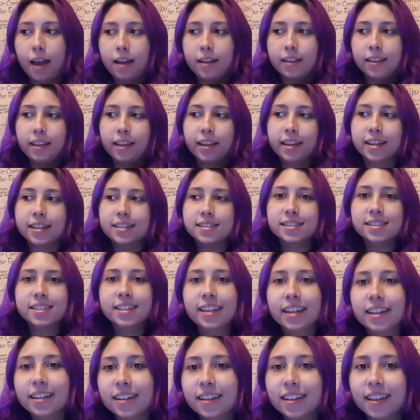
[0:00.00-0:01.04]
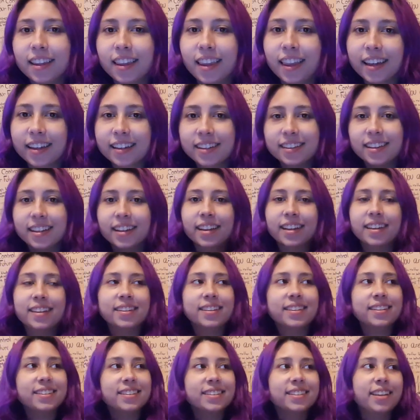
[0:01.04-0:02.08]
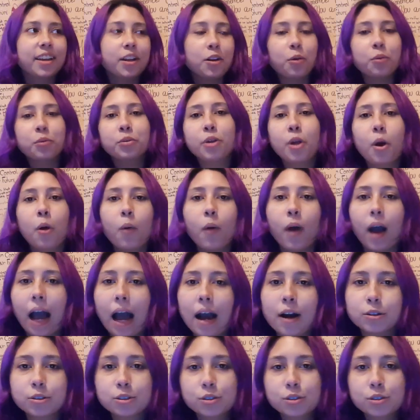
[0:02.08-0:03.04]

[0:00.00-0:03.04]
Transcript: like, a skill. Like, they don't know how